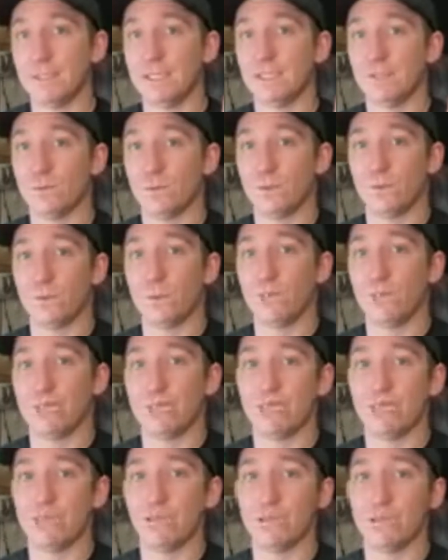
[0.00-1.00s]
One way I
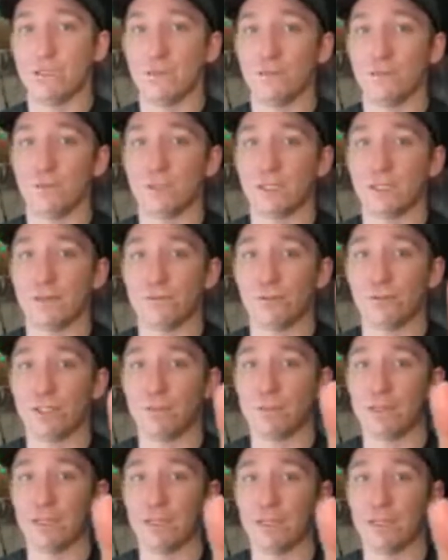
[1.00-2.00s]
get some recovery in
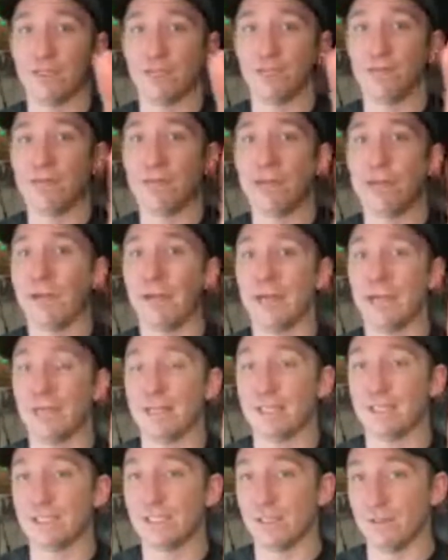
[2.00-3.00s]
my life and
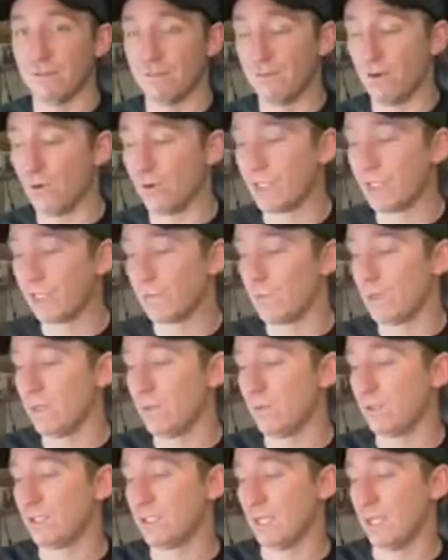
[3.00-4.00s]
this is the focus one,
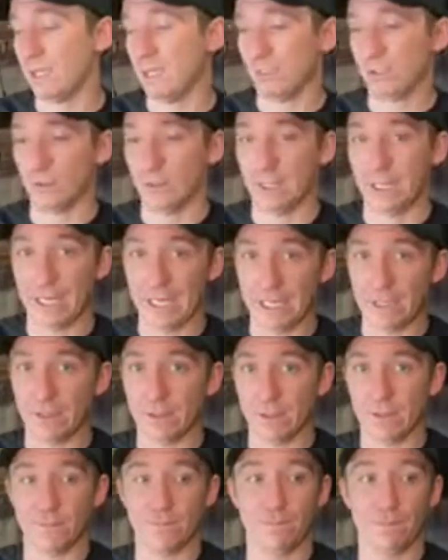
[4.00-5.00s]
which so I ate
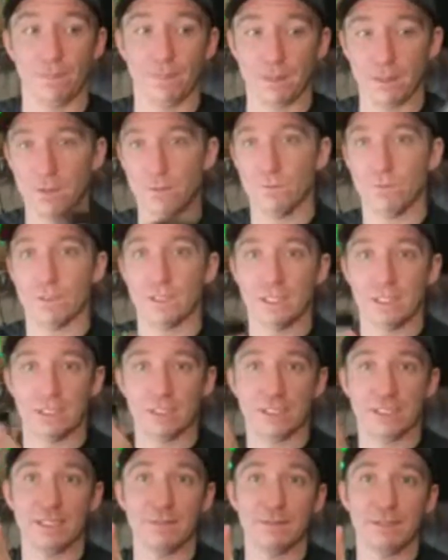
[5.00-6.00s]
one of
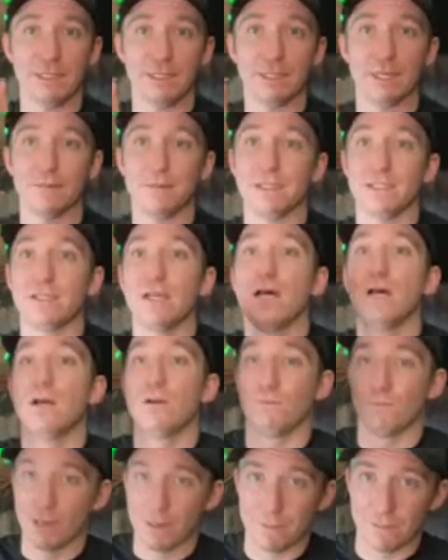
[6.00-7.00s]
these CBD gummies
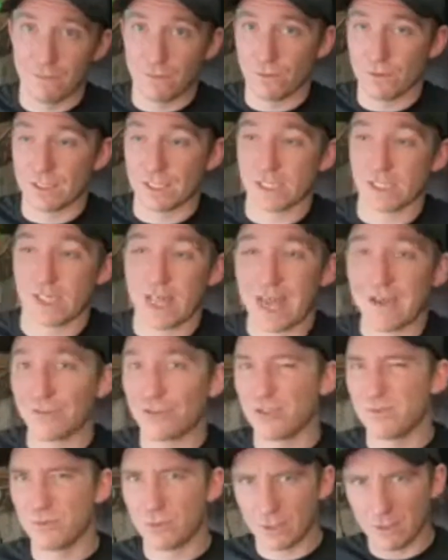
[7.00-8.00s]
right before this live
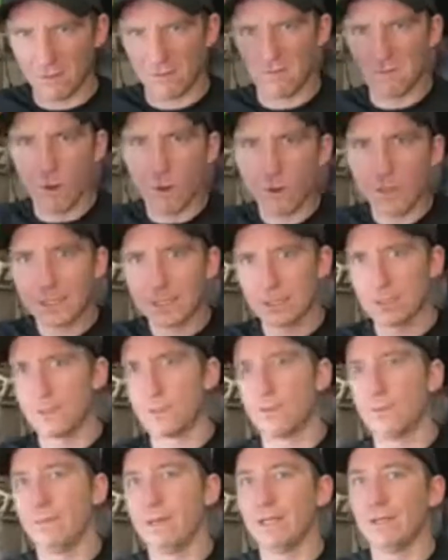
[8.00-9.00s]
stream so I can focus a
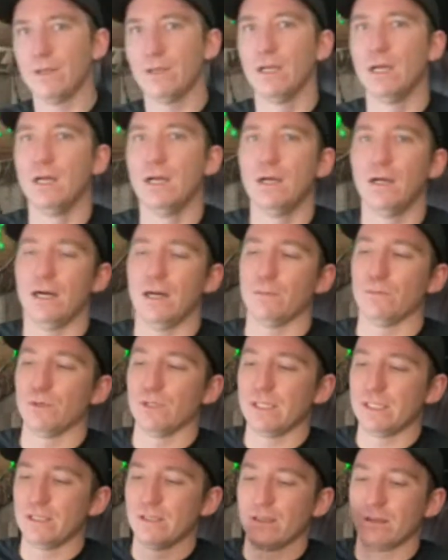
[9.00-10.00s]
little better. I'm
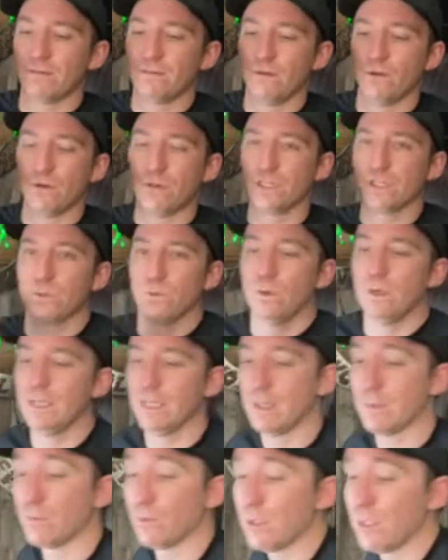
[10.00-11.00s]
really into the focus one and
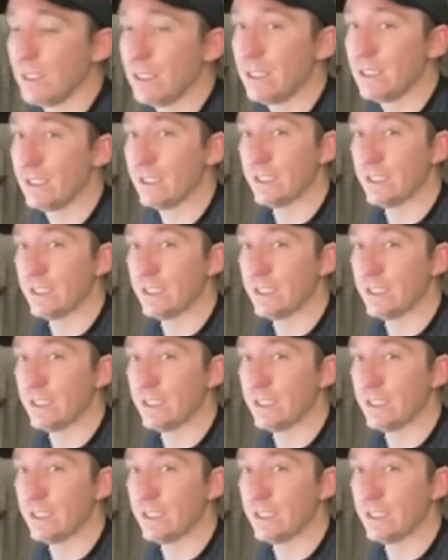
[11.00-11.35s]
I'm really into